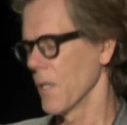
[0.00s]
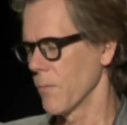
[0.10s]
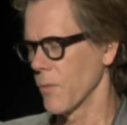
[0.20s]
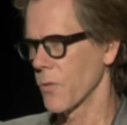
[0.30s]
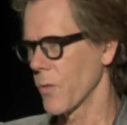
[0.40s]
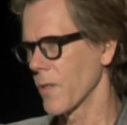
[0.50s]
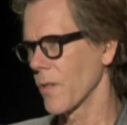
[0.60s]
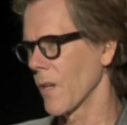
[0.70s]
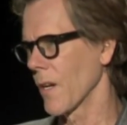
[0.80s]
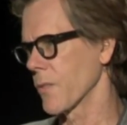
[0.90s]
in between
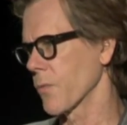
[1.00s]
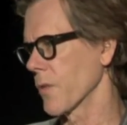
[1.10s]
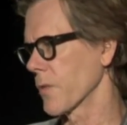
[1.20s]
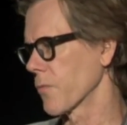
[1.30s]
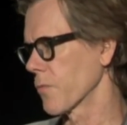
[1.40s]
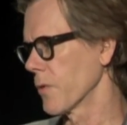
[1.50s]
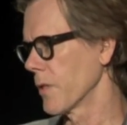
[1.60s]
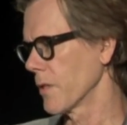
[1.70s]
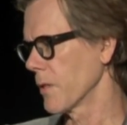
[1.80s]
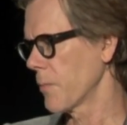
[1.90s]
the lines was
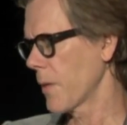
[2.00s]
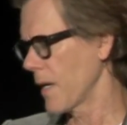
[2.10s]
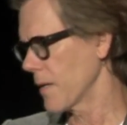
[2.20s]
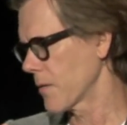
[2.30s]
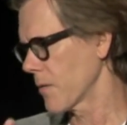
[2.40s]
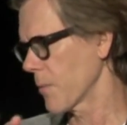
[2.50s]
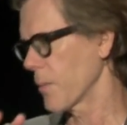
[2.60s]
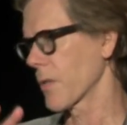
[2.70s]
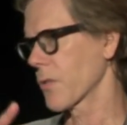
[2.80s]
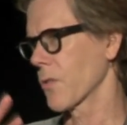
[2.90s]
really paint the
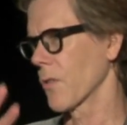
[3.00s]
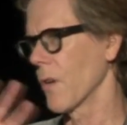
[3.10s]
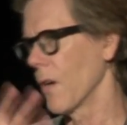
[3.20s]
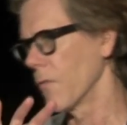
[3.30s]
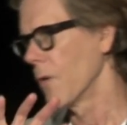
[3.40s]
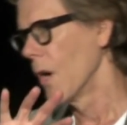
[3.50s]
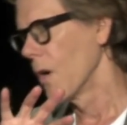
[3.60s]
picture of